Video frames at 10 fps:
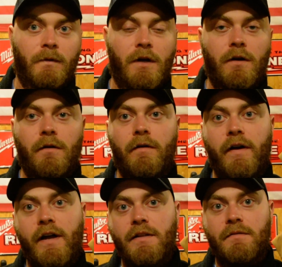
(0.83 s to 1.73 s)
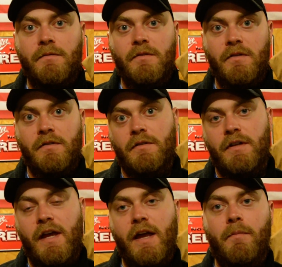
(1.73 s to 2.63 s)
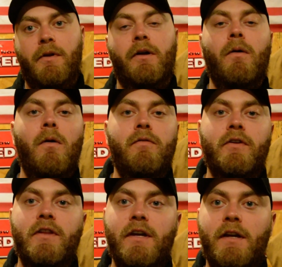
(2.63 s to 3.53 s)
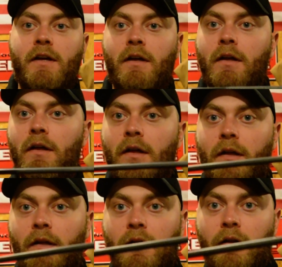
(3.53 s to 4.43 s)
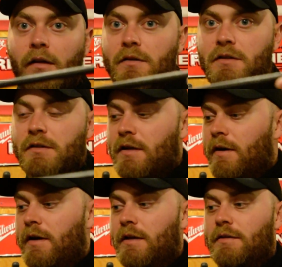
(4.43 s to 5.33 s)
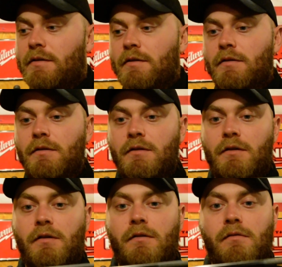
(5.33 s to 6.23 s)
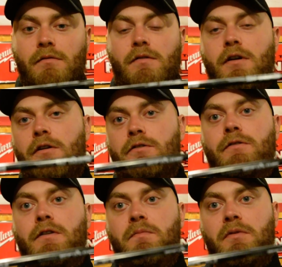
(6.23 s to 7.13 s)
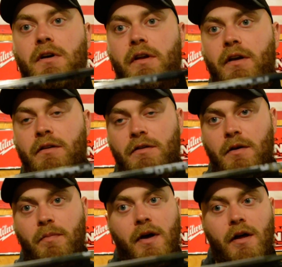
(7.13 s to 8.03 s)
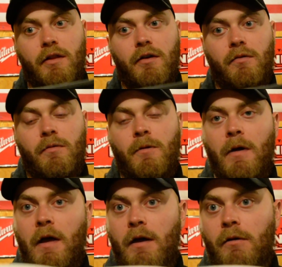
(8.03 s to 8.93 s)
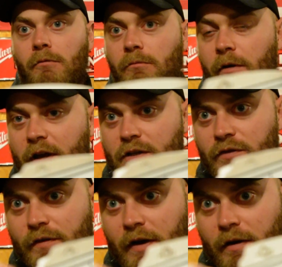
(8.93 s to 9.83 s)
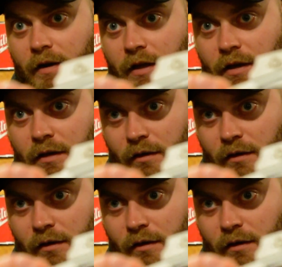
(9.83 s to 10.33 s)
All right, today I'm going to go over the Sirius Archery Products Apollo Ranch Fairy